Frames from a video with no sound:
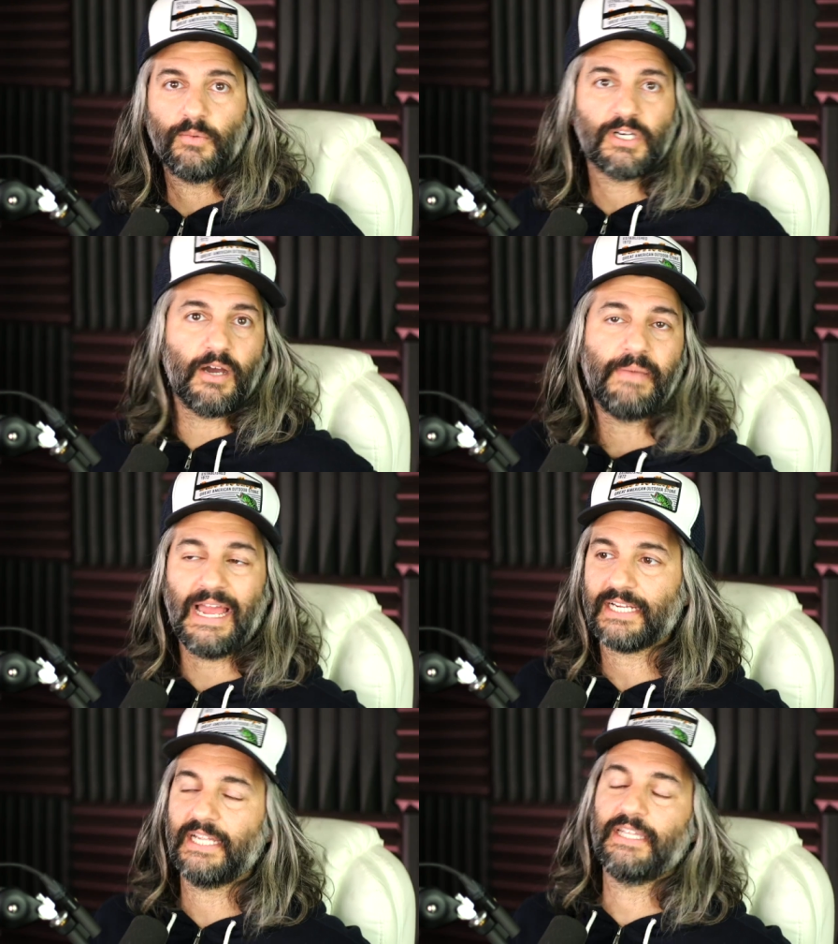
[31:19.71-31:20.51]
we'll come
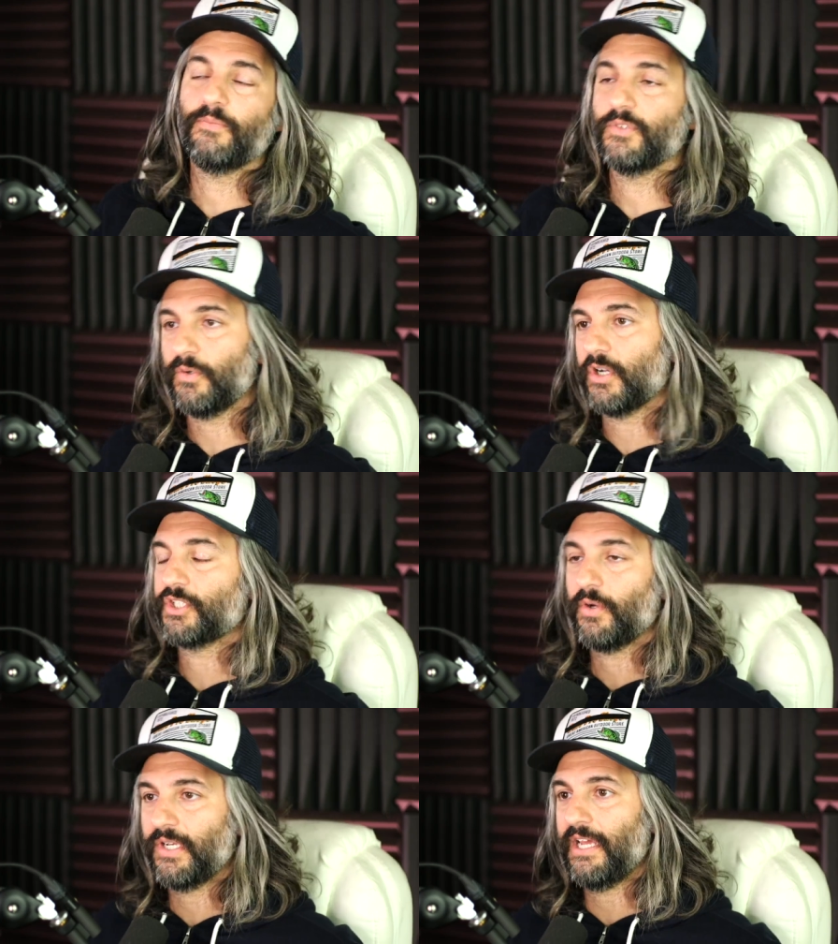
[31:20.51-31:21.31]
back, and then we'll do our
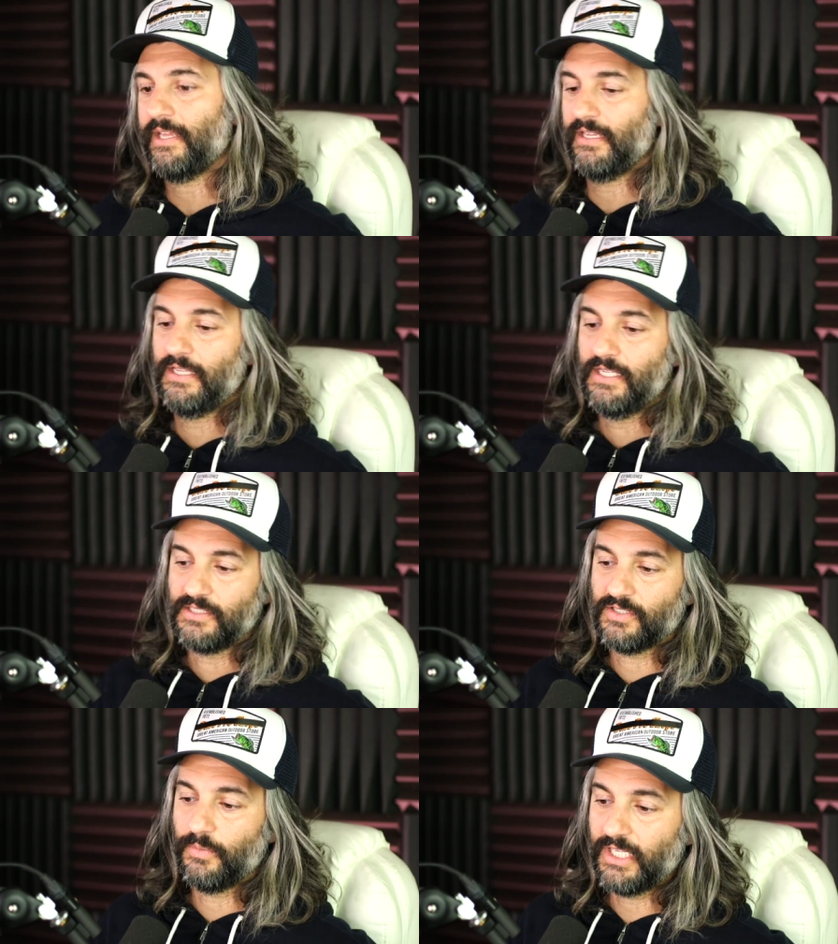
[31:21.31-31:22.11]
show at night.
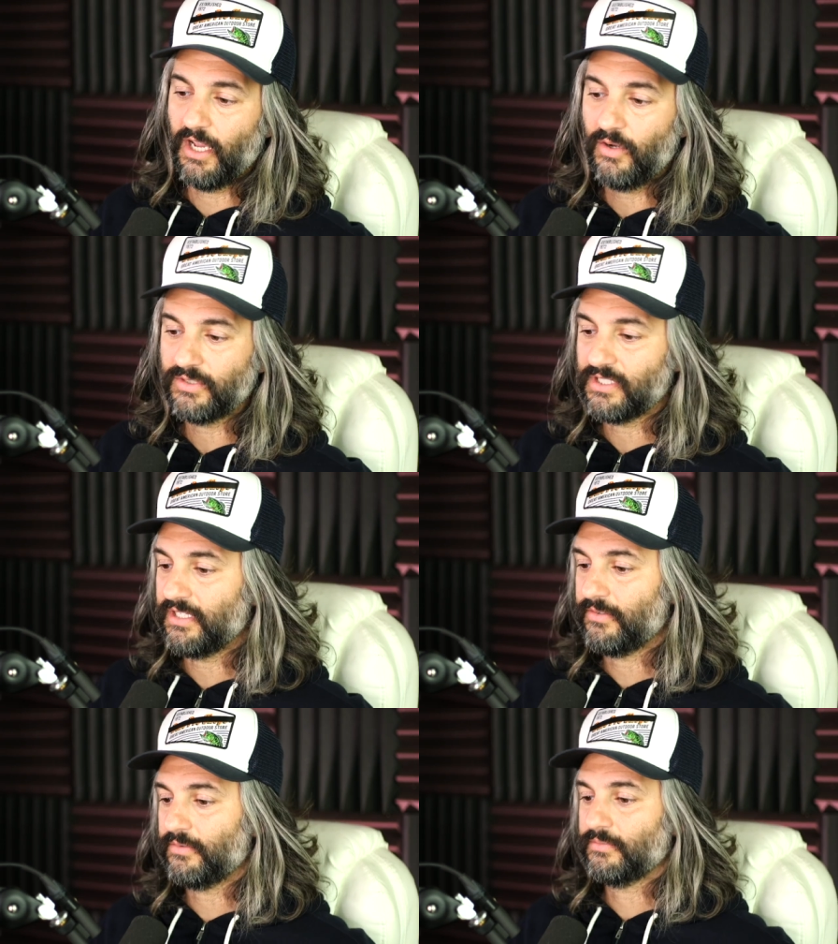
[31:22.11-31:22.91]
So we go
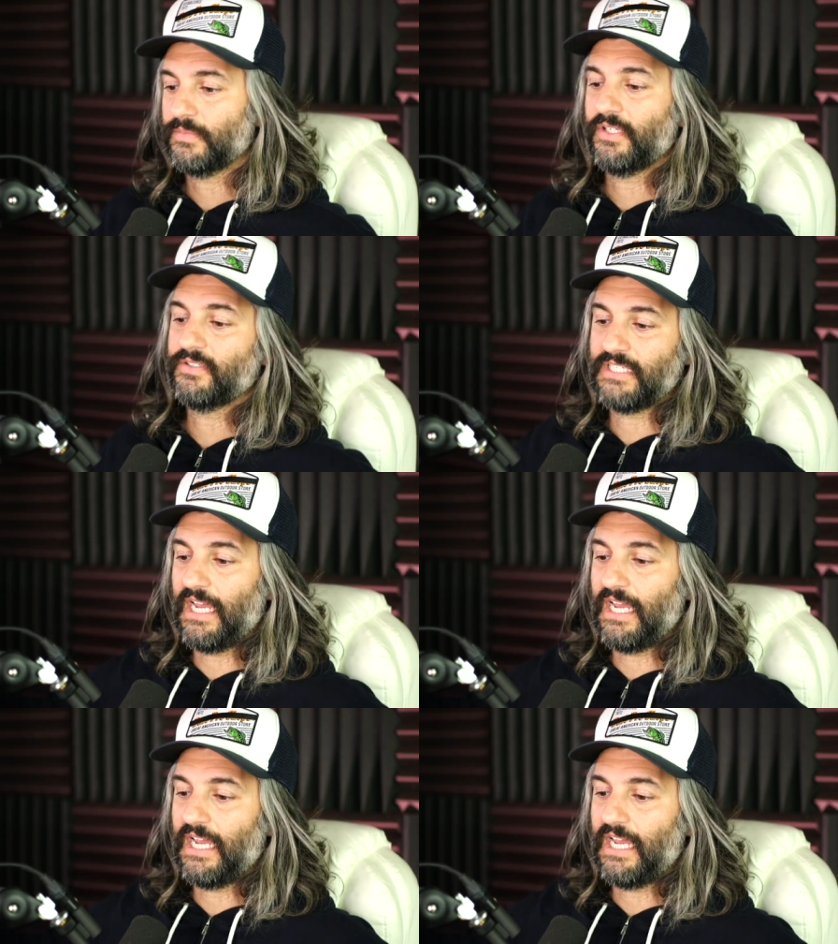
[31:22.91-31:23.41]
to where there's the